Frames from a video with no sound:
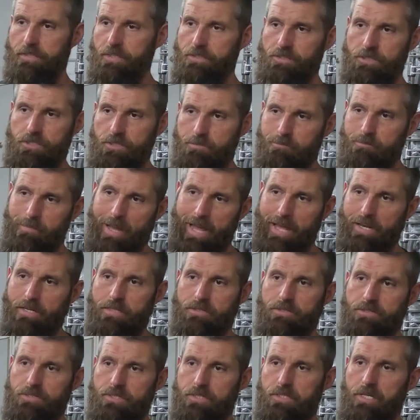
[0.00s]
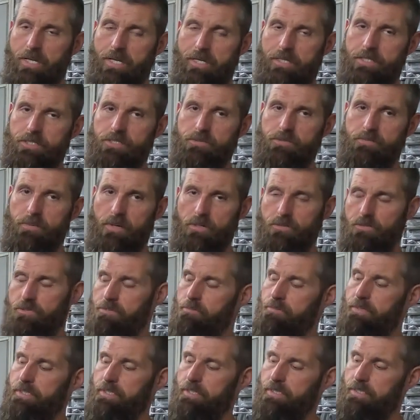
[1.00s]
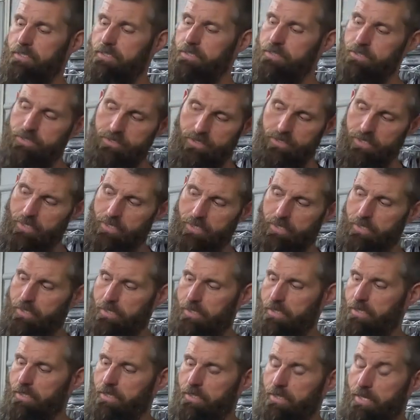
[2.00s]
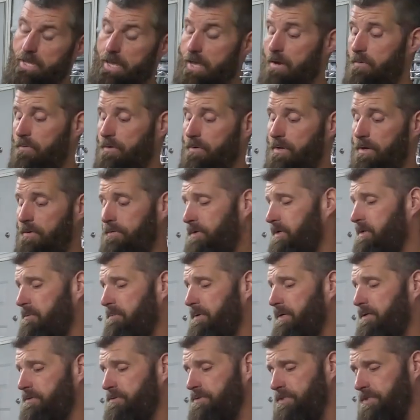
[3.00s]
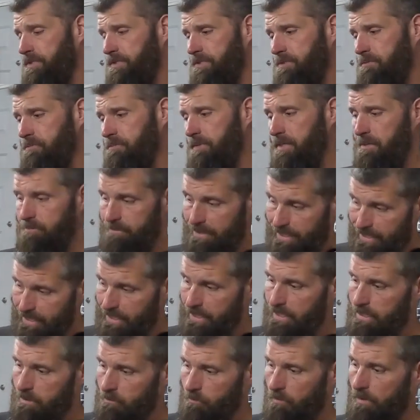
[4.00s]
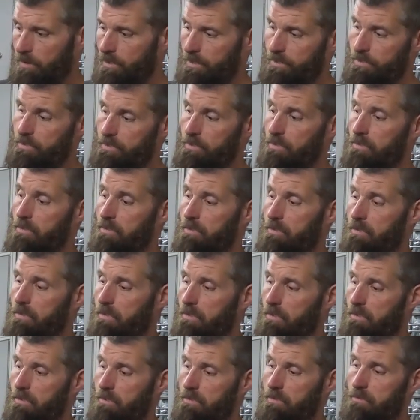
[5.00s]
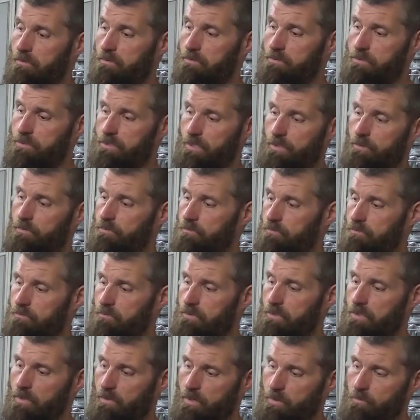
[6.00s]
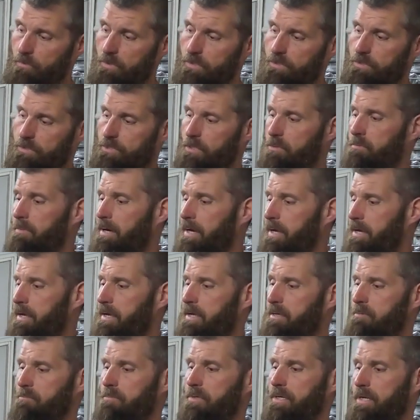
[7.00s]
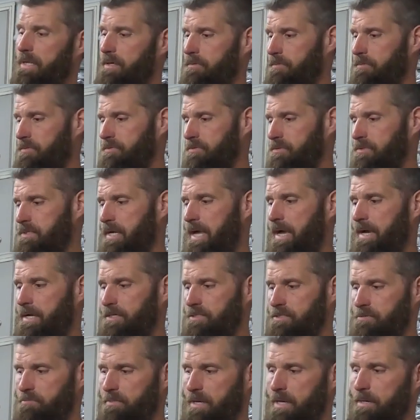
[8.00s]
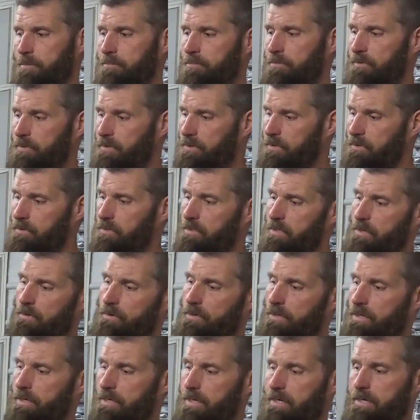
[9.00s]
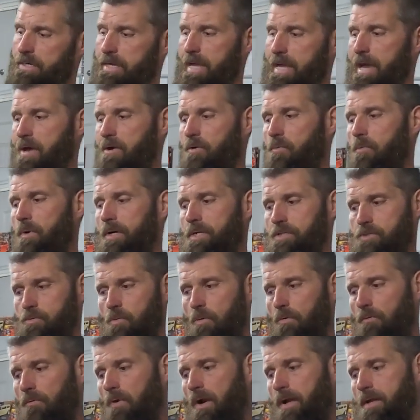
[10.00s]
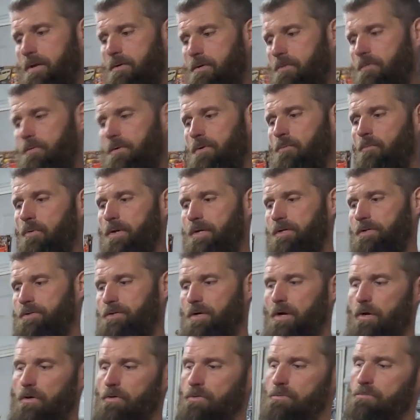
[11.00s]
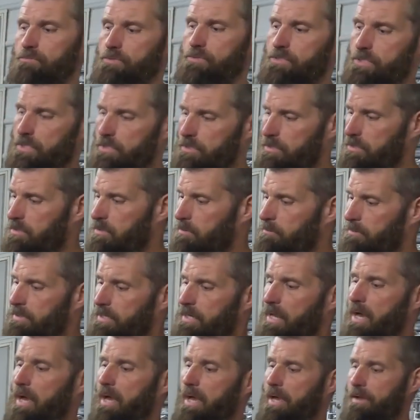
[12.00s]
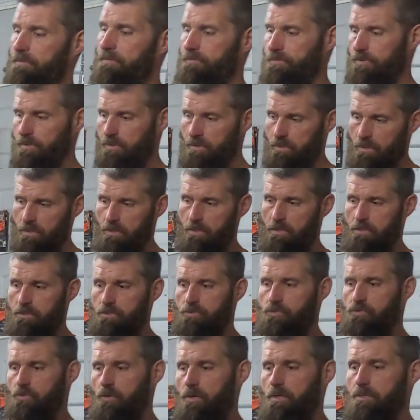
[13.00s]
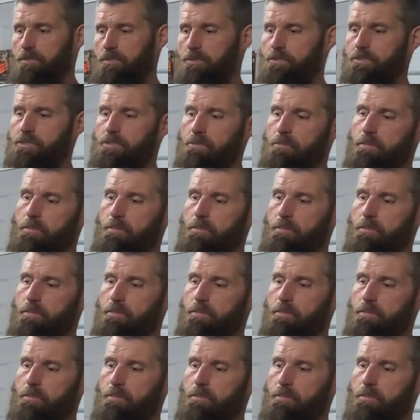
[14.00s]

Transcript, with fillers: they just balance it like it's supposed to be? It just, I don't know. It don't make sense to me. But anyway, uh, so, you know, it wasn't too bad, but it was nice to be able to, you know, that the, the counterweights were round and we could turn them some and not have to drill so